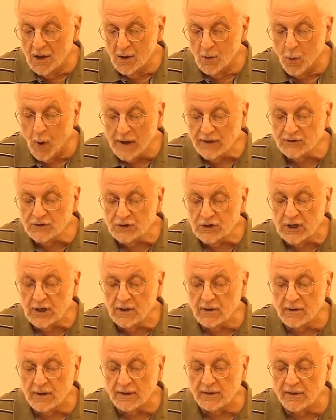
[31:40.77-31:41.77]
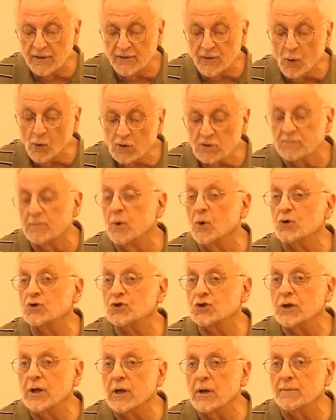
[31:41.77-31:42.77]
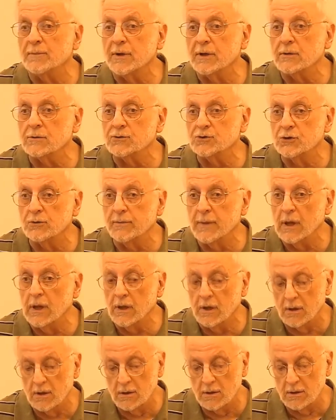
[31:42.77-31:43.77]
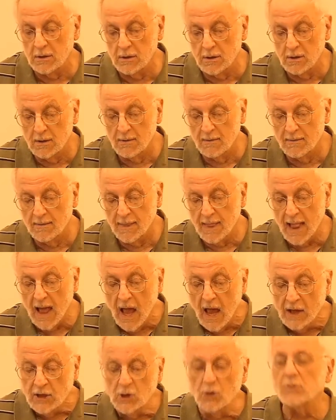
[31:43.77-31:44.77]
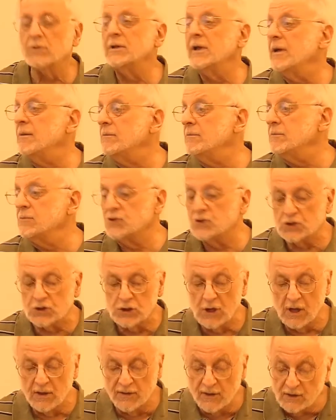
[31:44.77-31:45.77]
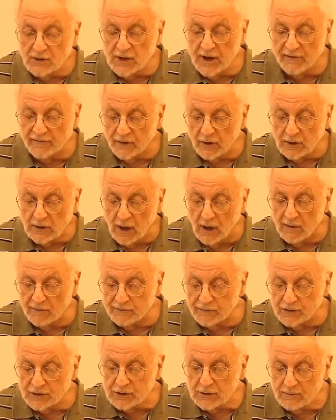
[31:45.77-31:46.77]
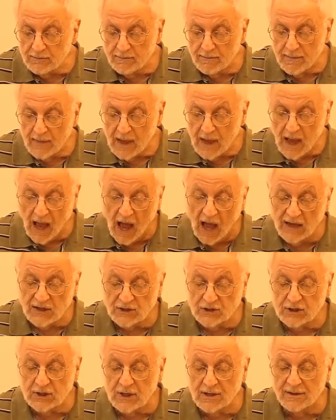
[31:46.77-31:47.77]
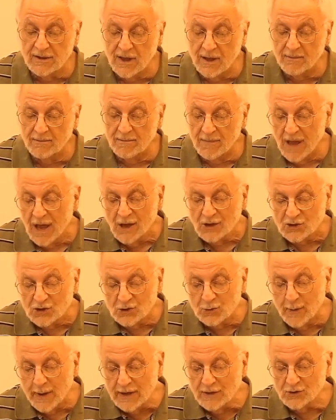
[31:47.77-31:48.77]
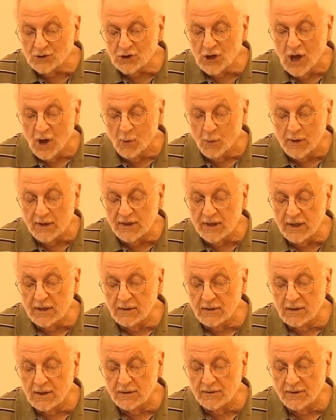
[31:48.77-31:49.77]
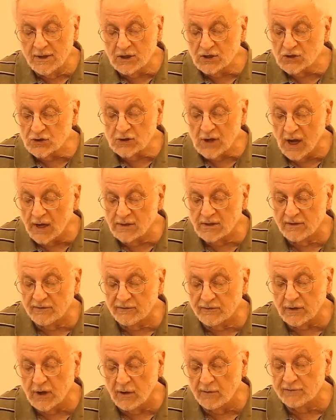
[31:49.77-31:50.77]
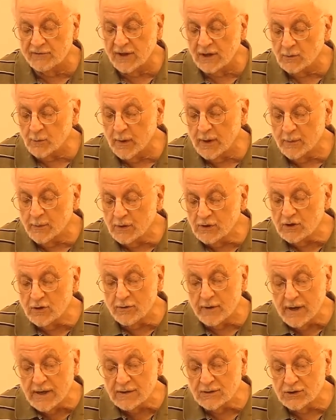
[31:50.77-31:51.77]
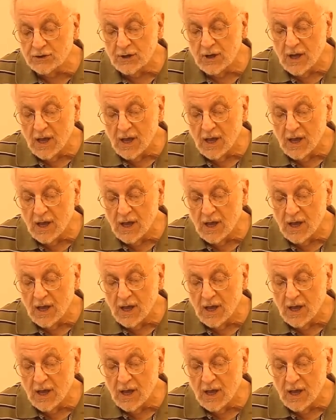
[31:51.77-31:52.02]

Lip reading: White deer in thorn bush they appeared to me. Your limbs, the never loved, I see them sweet within this night of love that we would greet.